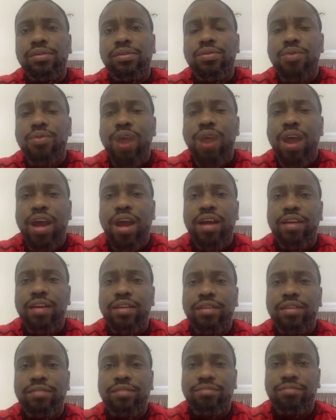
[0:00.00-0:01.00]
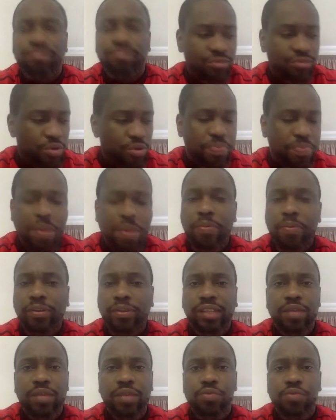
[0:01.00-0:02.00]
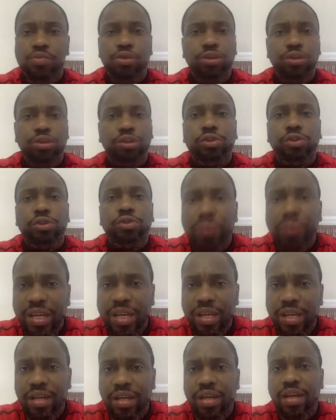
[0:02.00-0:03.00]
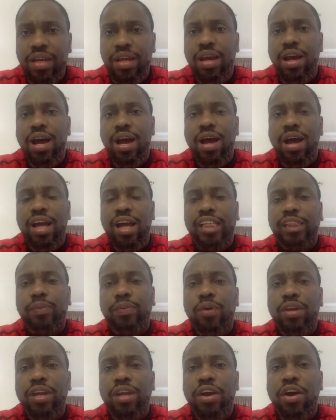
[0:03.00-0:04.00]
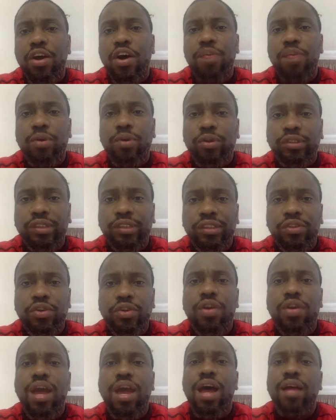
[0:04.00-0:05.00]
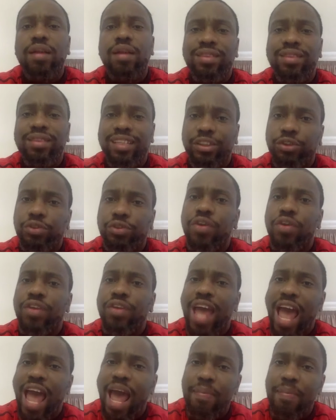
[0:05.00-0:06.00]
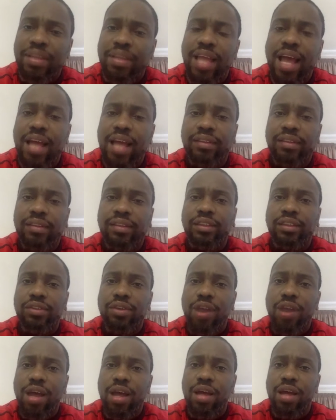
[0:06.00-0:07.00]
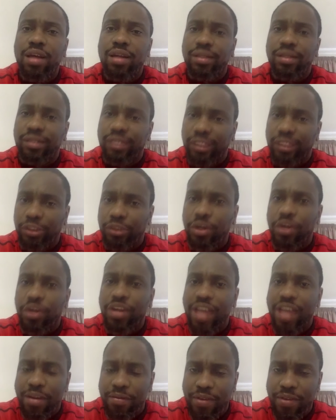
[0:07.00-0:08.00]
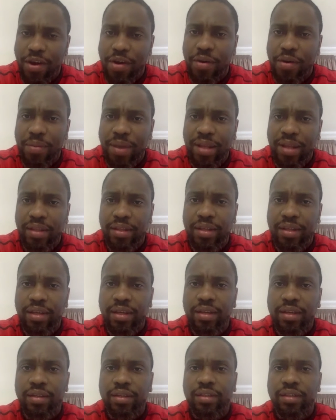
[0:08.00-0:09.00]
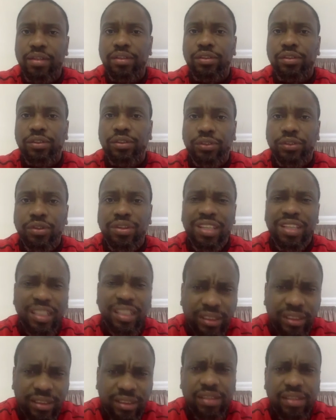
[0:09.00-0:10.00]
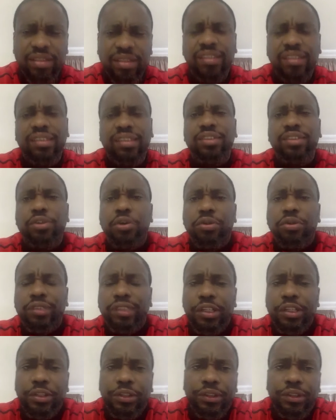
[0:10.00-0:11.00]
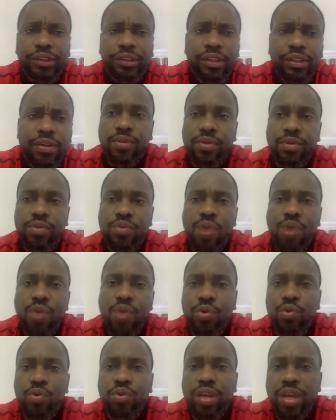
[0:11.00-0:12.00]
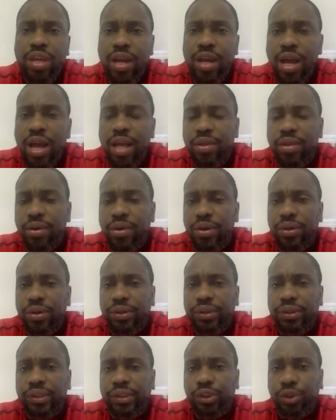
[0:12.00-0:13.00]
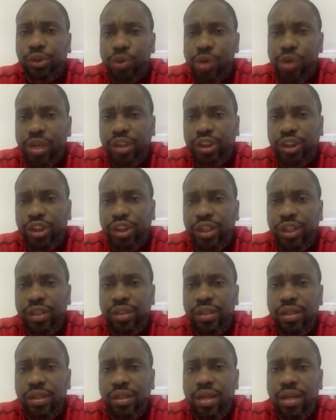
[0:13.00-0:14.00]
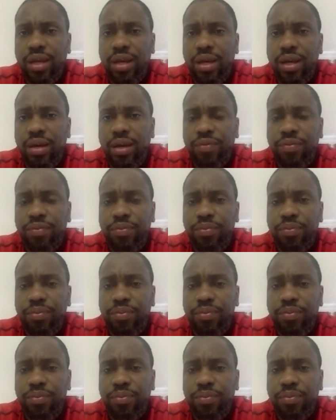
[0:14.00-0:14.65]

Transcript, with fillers: where the people say we shouldn't be uh, exploiting oil because it's gonna destroy the habitat, it's gonna destroy the environment. So this, this is continuous. When we're looking at the situation of